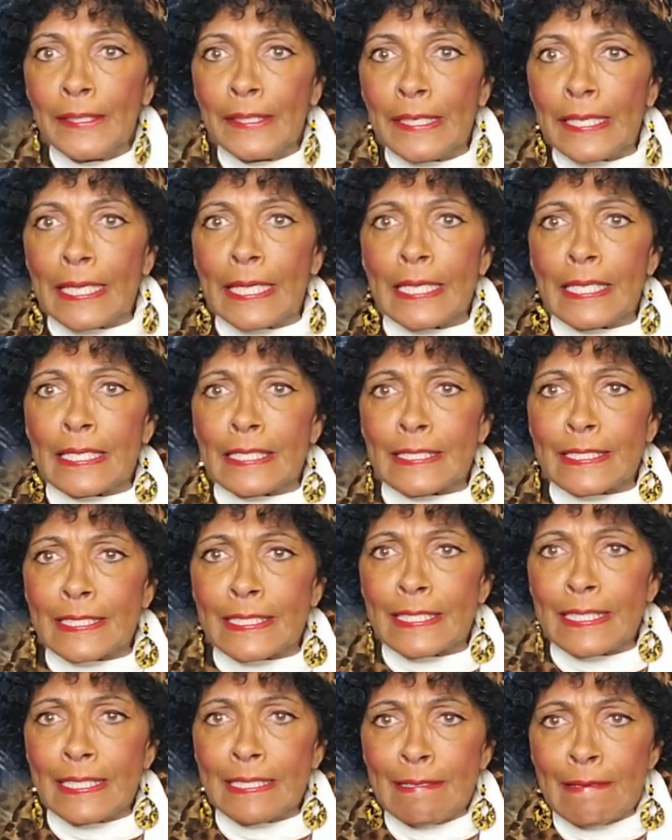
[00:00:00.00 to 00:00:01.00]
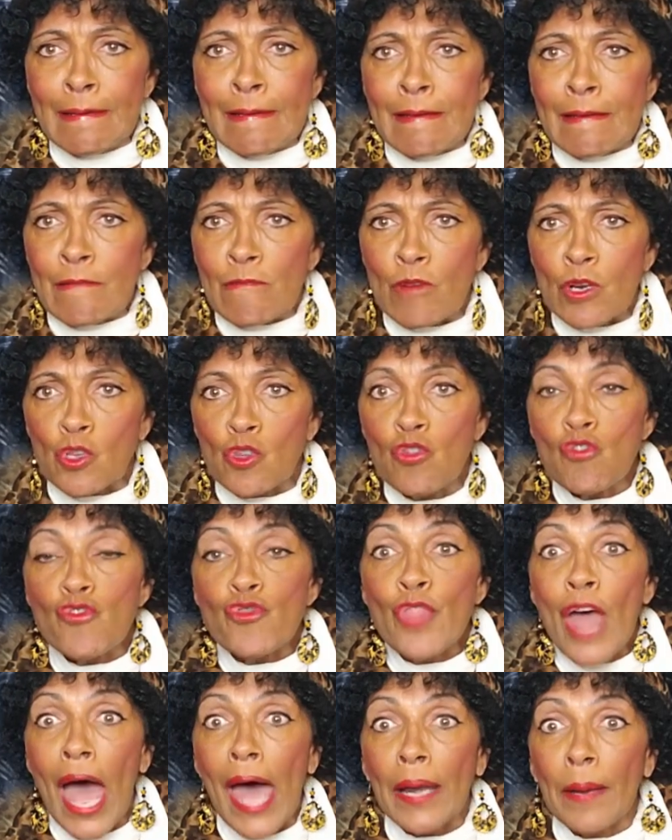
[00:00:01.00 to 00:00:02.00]
and see what you
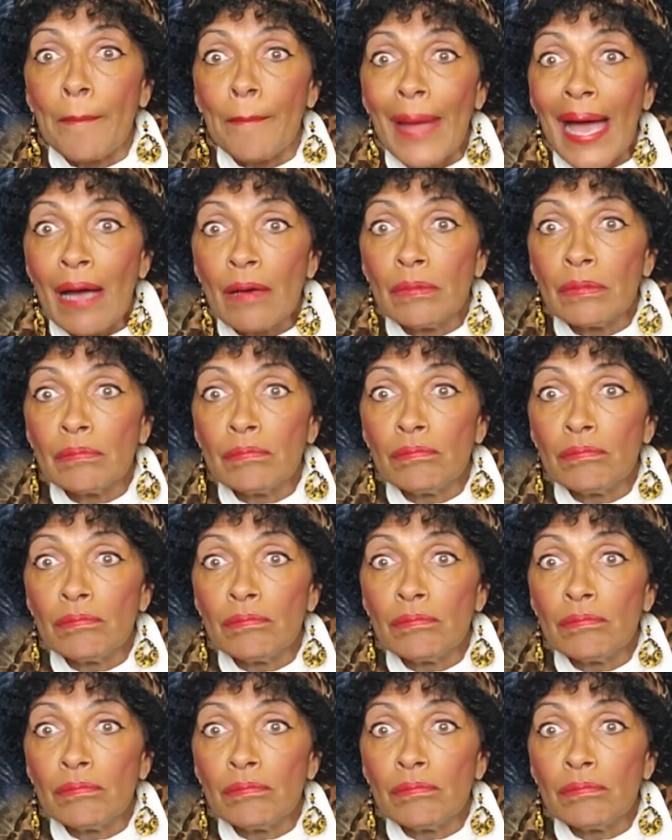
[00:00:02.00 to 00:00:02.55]
thought about